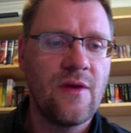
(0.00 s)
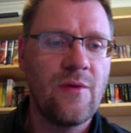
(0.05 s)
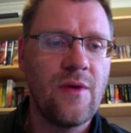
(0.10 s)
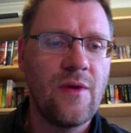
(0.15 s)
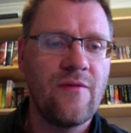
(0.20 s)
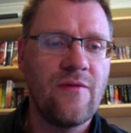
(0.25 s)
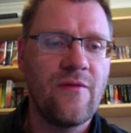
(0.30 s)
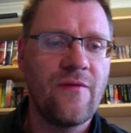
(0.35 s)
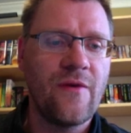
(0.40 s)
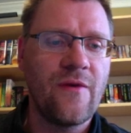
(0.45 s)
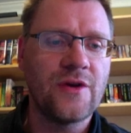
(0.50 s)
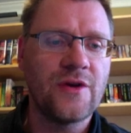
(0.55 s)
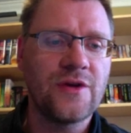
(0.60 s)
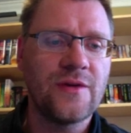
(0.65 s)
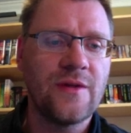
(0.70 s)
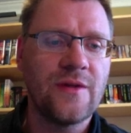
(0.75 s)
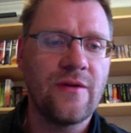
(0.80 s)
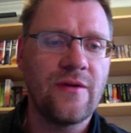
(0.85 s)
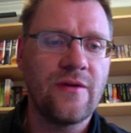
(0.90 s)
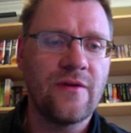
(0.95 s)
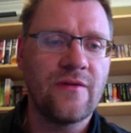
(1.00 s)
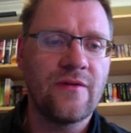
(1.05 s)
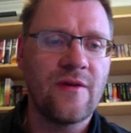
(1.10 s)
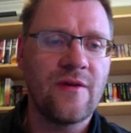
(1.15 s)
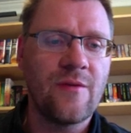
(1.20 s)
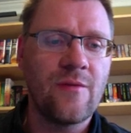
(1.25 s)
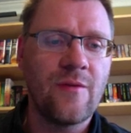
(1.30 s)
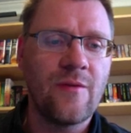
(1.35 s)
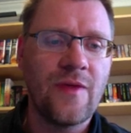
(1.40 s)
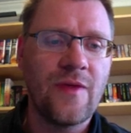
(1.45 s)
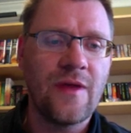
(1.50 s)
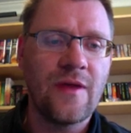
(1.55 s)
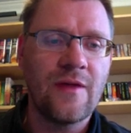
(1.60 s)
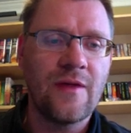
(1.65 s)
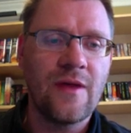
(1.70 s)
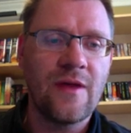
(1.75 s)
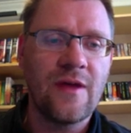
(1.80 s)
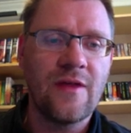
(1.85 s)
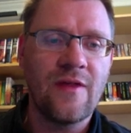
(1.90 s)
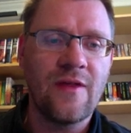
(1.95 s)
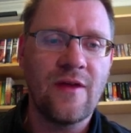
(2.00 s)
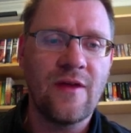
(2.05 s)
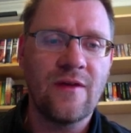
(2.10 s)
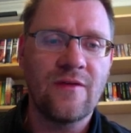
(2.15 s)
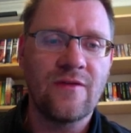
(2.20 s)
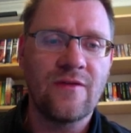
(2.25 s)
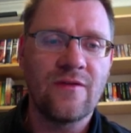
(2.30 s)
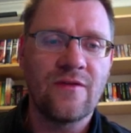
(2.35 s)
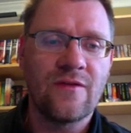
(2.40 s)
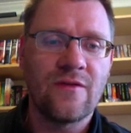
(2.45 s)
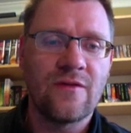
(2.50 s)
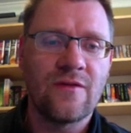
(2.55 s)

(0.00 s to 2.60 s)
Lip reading: we have a function that looks something like this.